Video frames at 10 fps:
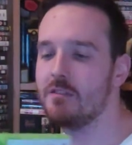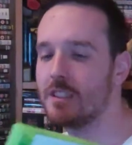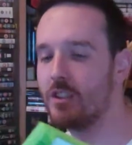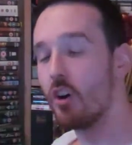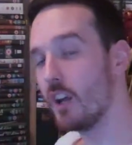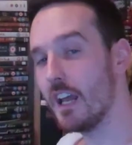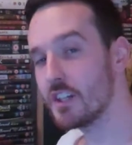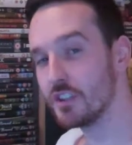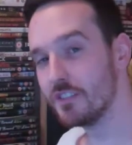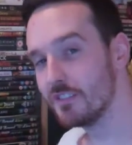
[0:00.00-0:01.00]
That's not a
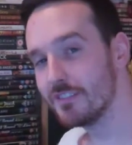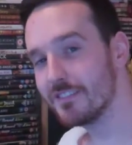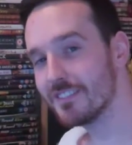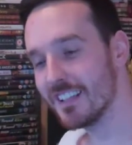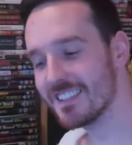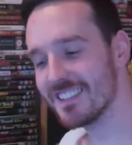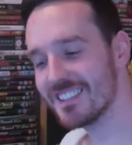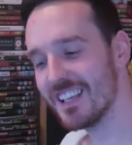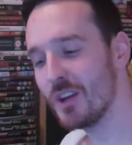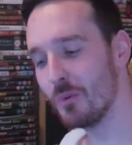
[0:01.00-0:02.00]
collection. That's the
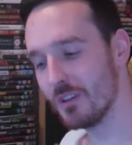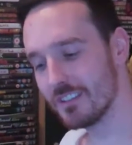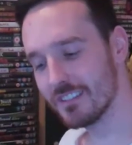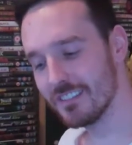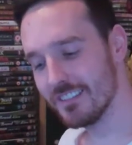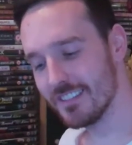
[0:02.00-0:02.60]
sequels